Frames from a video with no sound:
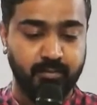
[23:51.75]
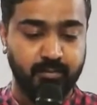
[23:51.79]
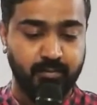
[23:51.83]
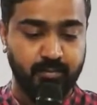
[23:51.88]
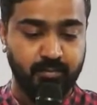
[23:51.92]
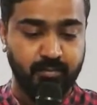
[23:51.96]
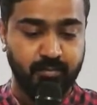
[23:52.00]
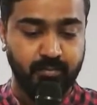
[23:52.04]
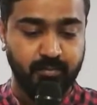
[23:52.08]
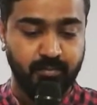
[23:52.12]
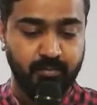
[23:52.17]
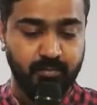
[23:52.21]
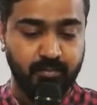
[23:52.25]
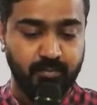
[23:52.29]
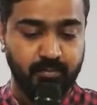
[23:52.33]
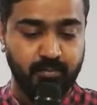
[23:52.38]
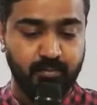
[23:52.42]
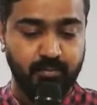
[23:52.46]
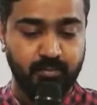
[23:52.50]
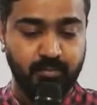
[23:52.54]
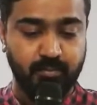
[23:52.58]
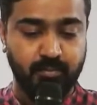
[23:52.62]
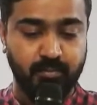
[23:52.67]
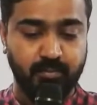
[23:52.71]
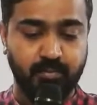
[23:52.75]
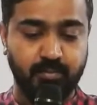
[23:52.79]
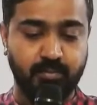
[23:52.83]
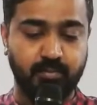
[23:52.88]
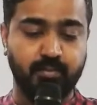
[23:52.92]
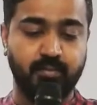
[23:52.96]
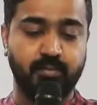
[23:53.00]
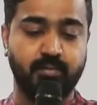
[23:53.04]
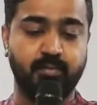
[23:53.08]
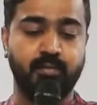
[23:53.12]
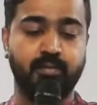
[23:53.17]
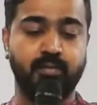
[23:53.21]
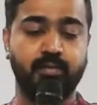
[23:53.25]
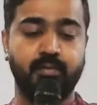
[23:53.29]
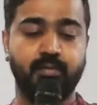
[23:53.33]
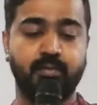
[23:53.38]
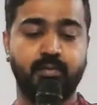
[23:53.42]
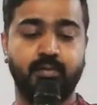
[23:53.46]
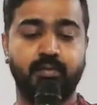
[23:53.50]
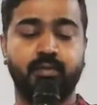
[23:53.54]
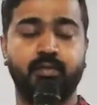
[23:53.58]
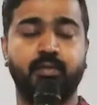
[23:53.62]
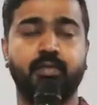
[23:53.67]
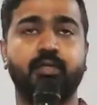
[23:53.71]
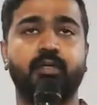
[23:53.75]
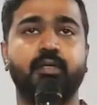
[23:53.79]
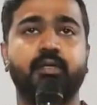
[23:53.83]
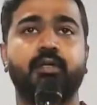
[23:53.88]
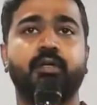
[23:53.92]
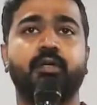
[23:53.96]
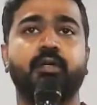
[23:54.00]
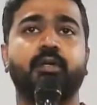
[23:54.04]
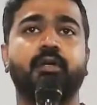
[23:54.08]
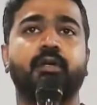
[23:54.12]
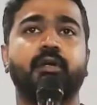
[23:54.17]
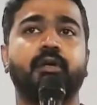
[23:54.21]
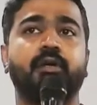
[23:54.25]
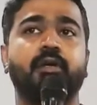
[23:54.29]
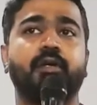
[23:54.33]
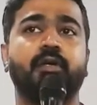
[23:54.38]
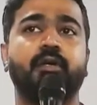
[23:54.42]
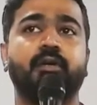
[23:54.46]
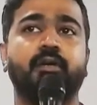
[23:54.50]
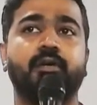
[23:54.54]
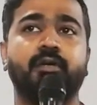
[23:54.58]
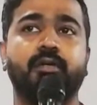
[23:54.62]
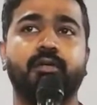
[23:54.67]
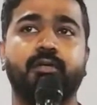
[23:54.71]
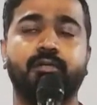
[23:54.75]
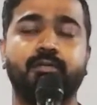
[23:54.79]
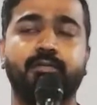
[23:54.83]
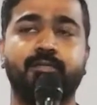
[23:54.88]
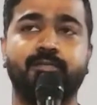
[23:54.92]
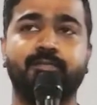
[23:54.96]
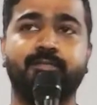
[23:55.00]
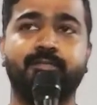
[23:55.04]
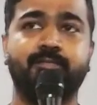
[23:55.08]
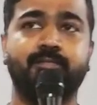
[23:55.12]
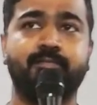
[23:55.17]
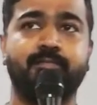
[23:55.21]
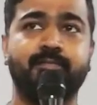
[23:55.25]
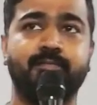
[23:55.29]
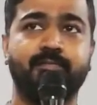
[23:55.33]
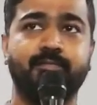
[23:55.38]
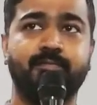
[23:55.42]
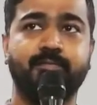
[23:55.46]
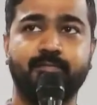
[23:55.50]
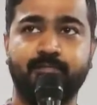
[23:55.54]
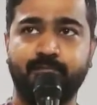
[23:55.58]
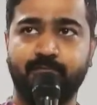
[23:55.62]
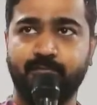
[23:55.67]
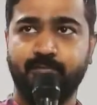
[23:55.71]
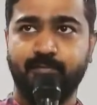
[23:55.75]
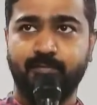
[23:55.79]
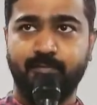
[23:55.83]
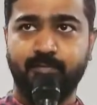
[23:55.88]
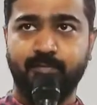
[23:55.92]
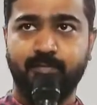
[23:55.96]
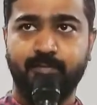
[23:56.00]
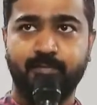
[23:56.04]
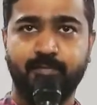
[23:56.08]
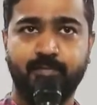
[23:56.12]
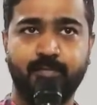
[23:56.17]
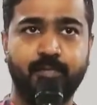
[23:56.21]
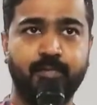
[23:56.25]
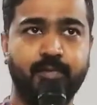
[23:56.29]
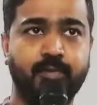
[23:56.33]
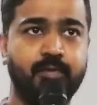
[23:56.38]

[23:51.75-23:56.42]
[no speech]